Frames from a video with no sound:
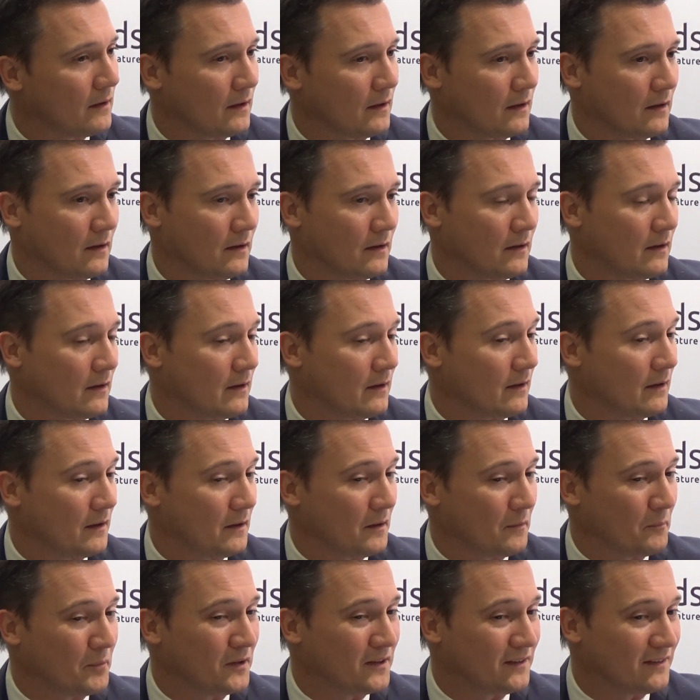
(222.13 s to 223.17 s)

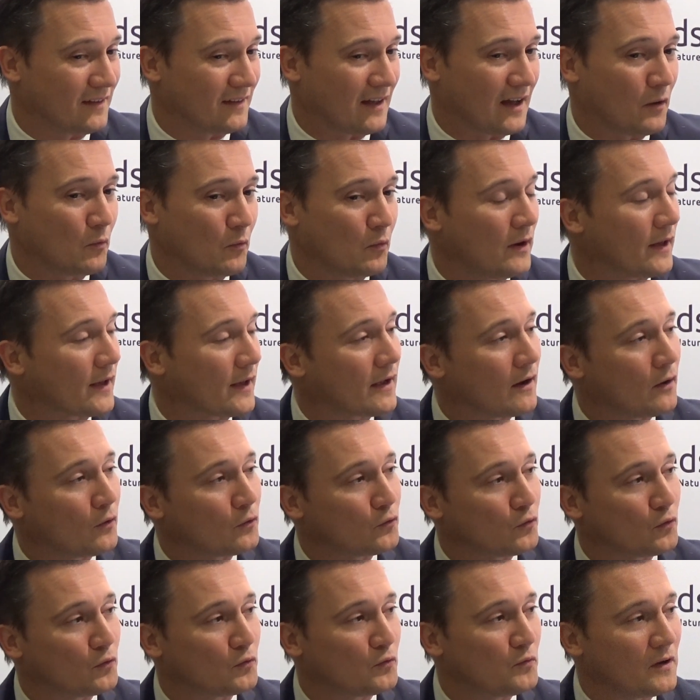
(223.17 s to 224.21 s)
But I would like
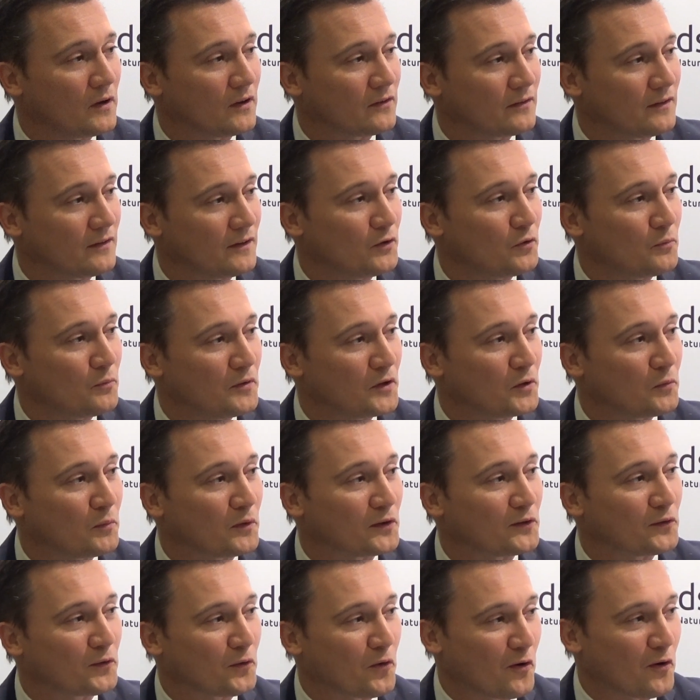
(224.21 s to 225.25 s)
also to address a little bit
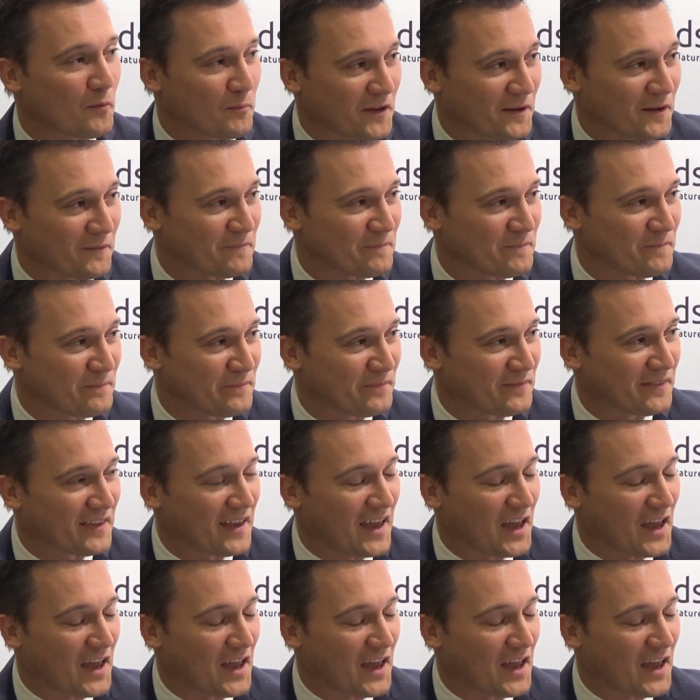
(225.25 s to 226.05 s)
what's coming. Mm-hmm.